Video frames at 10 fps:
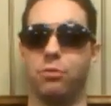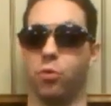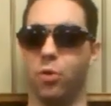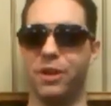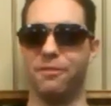
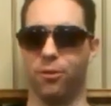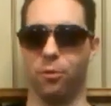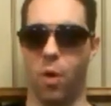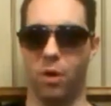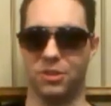rooting for
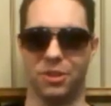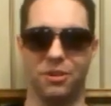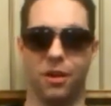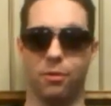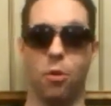Walt, Ju-
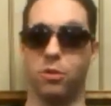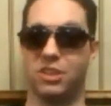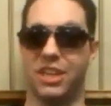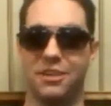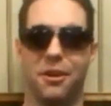or Walt
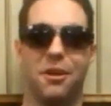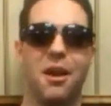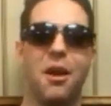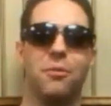Sr.